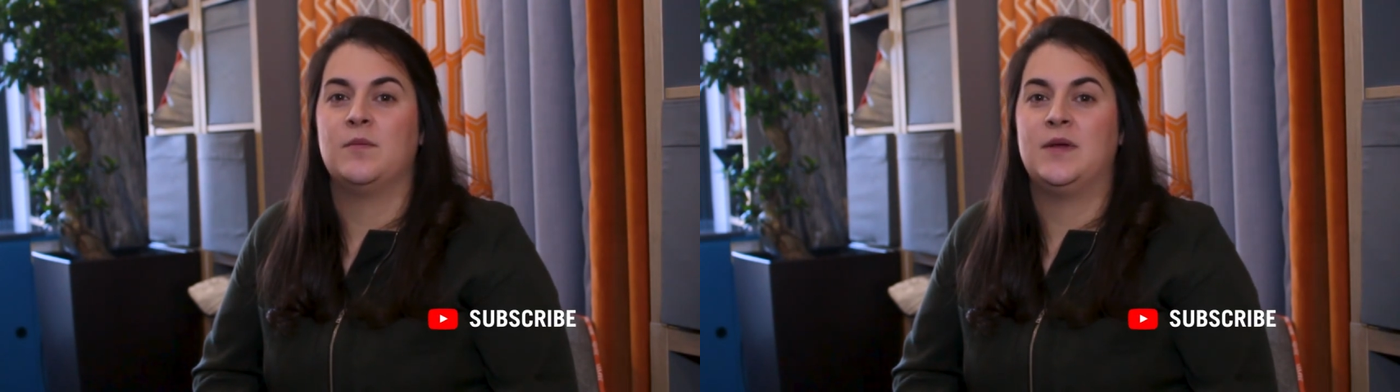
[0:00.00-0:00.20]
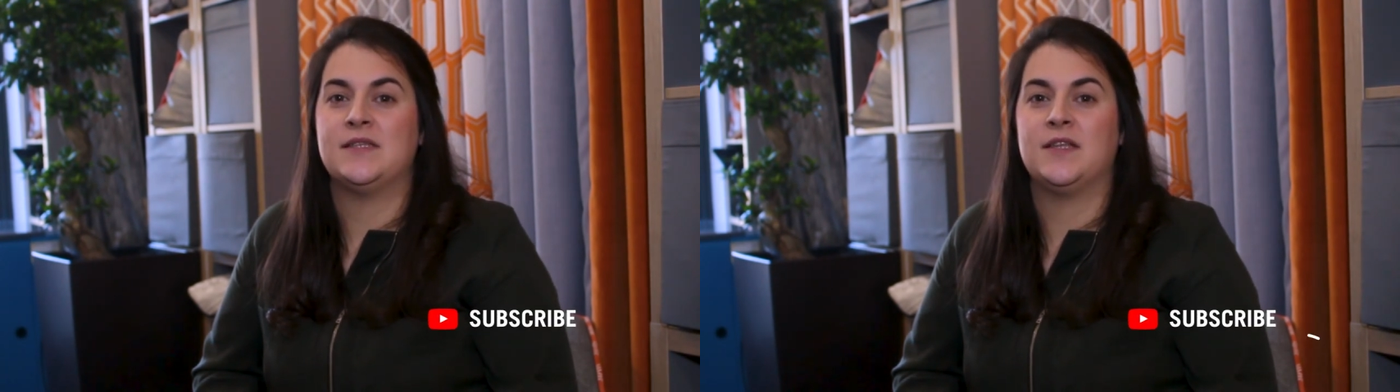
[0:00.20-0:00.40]

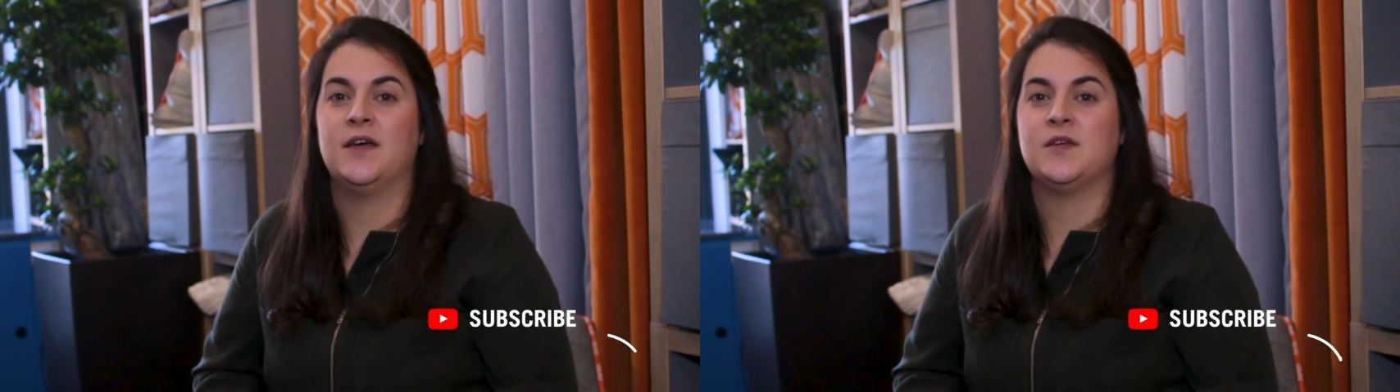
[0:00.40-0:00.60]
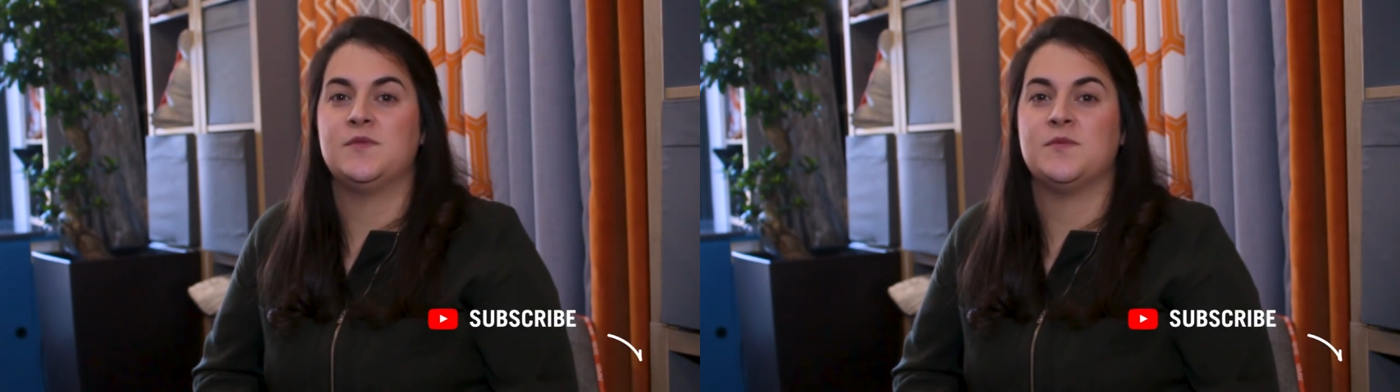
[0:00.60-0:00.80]
Please
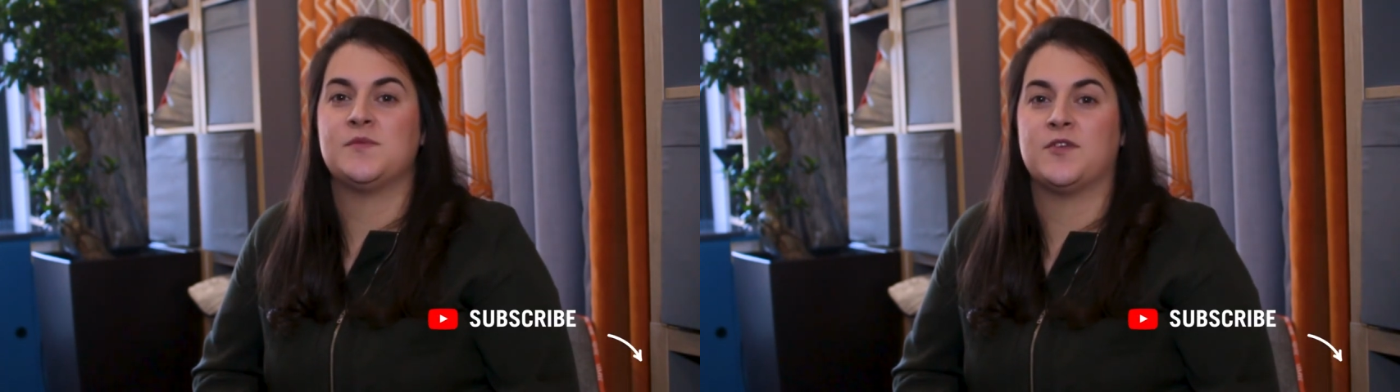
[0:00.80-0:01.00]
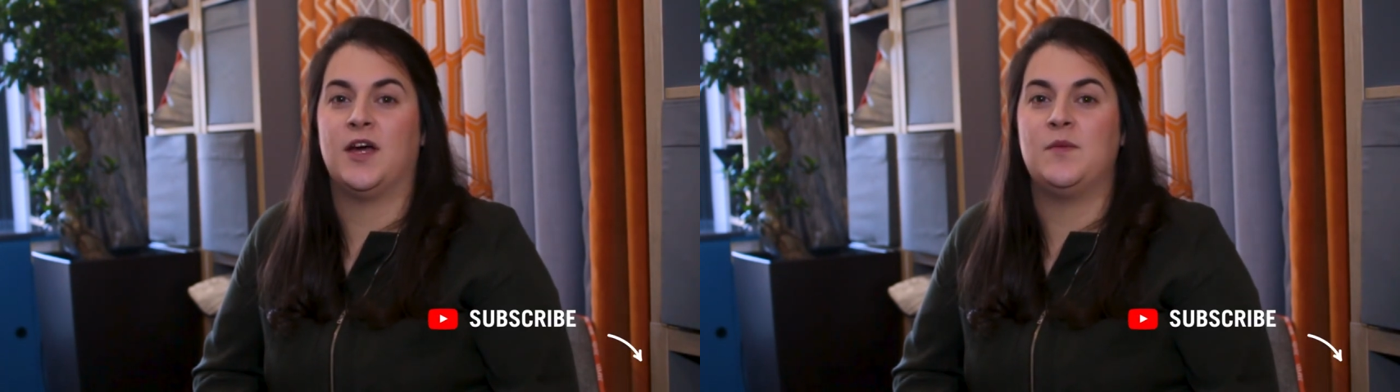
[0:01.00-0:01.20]
like and
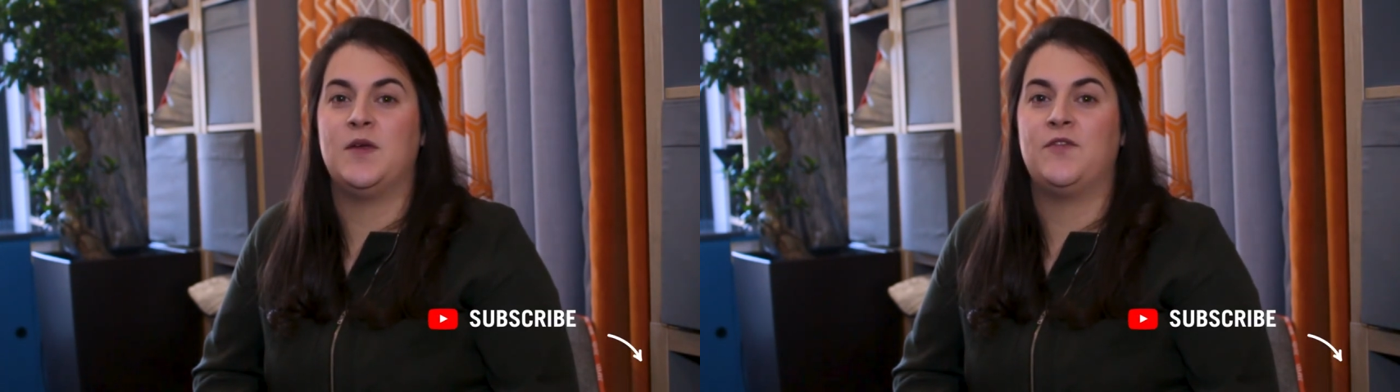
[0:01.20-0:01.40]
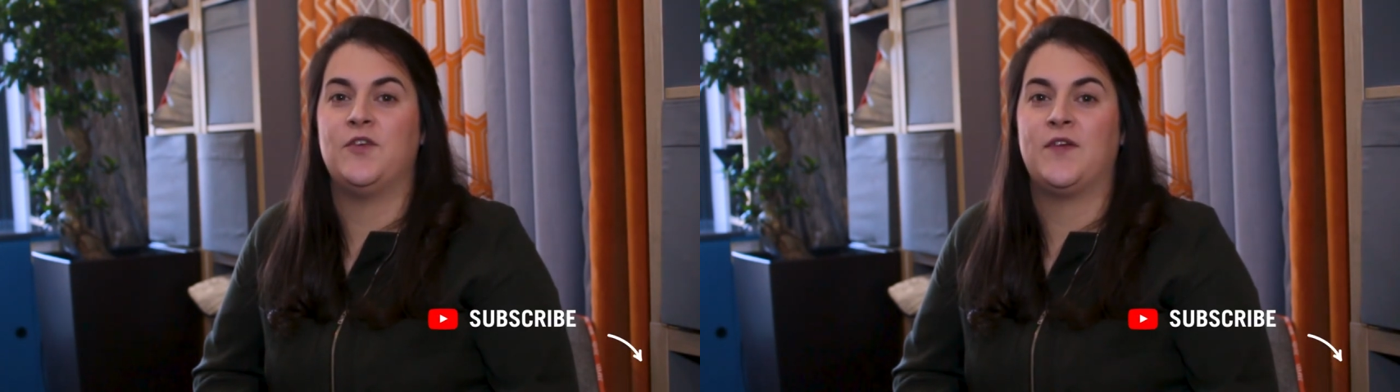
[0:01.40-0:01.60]

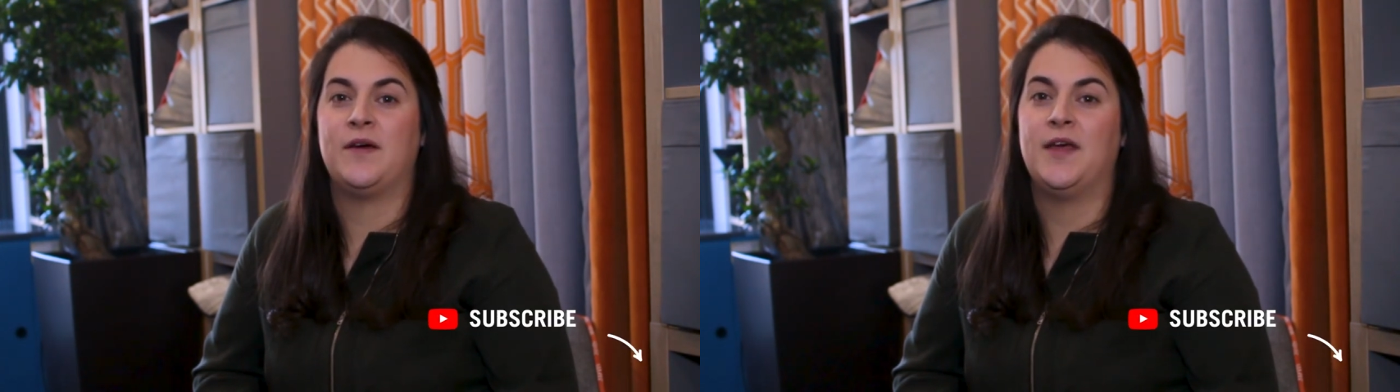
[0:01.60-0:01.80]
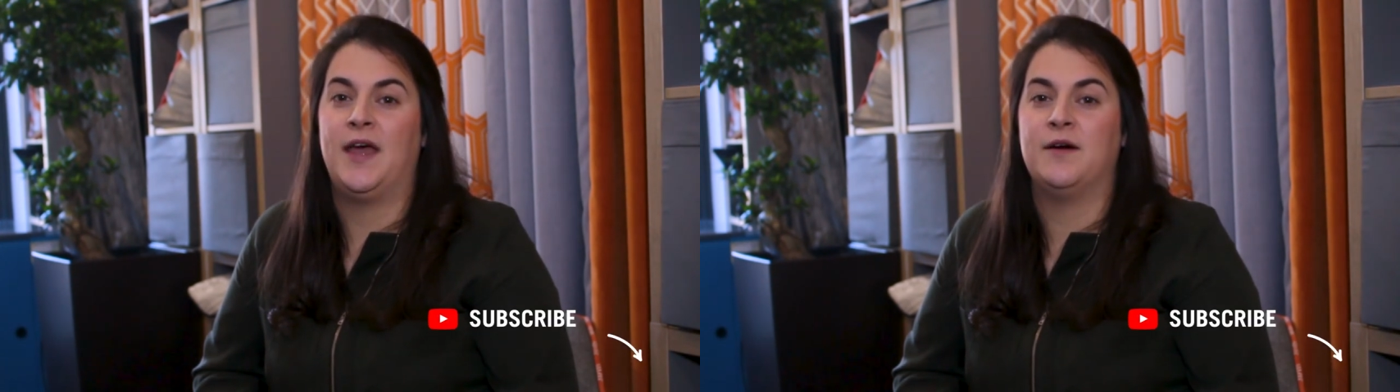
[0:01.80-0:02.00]
subscribe if you
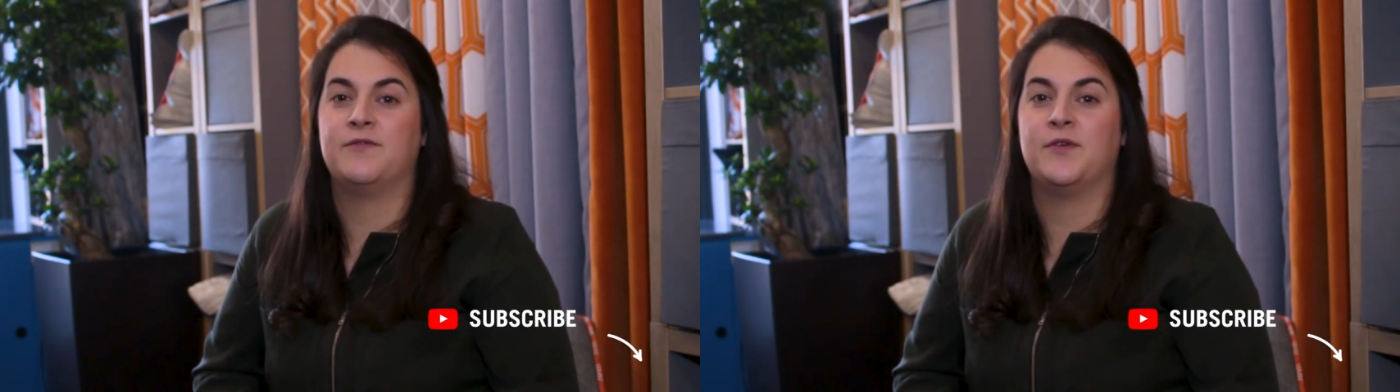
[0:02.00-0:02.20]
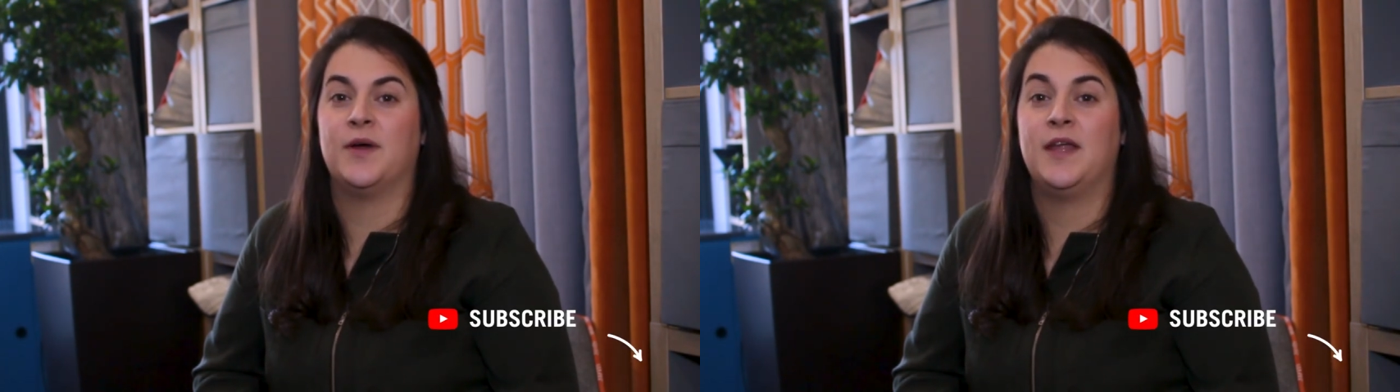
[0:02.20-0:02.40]
found it helpful,